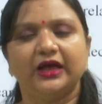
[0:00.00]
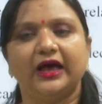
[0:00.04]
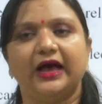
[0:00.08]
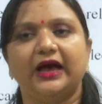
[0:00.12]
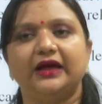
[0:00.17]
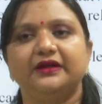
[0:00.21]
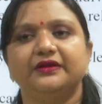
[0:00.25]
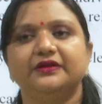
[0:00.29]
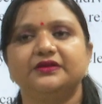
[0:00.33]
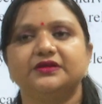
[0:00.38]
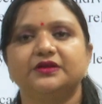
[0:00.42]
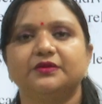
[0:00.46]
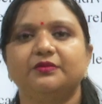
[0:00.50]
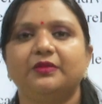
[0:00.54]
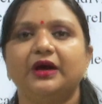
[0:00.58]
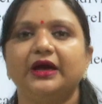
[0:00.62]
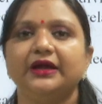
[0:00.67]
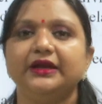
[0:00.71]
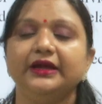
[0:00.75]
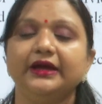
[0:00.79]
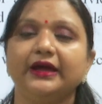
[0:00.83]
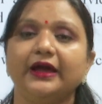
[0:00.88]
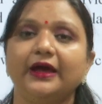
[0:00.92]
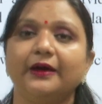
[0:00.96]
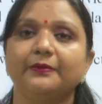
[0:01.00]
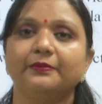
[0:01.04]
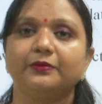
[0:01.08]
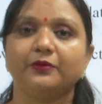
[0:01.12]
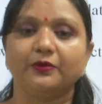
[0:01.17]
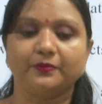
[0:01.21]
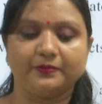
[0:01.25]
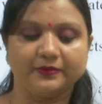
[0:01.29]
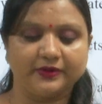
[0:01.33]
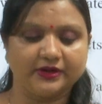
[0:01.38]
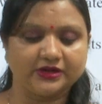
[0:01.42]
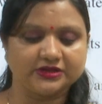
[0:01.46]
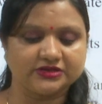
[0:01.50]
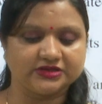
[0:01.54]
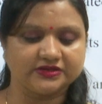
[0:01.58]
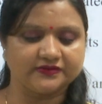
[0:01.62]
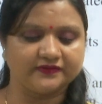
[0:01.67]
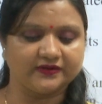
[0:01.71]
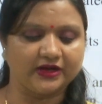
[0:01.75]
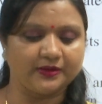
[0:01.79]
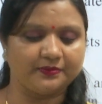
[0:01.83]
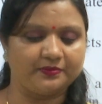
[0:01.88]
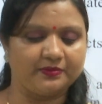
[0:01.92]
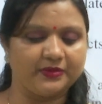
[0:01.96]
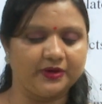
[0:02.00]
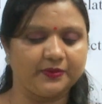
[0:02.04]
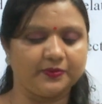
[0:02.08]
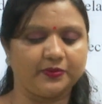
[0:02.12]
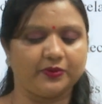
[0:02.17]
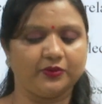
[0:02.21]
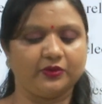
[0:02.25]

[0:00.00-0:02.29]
and determining appropriate development